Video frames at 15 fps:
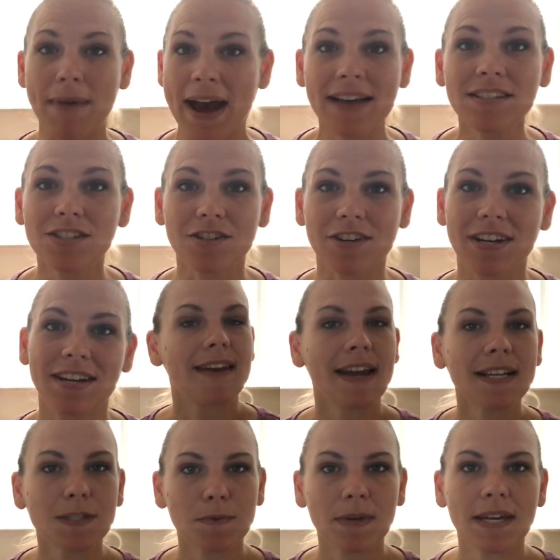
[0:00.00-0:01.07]
master it
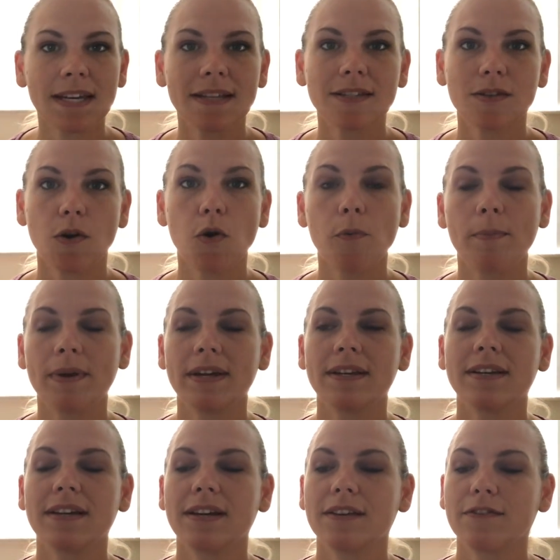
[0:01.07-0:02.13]
next weekend is
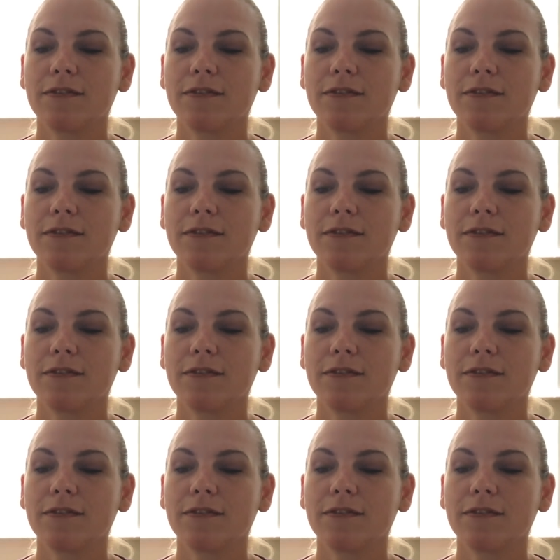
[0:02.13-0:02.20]
open